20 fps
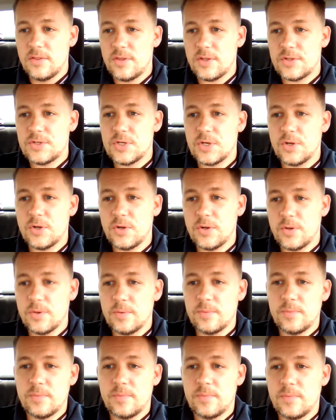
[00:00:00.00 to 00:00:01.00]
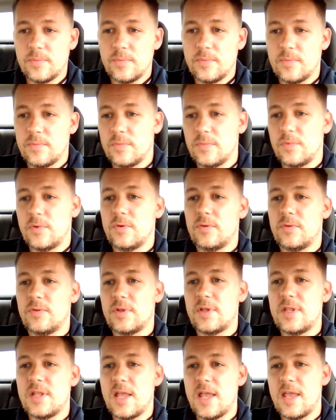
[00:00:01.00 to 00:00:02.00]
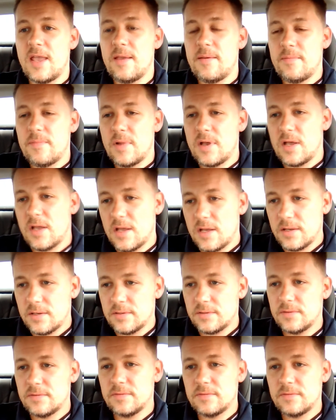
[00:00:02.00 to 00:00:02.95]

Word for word: the term, the name uh,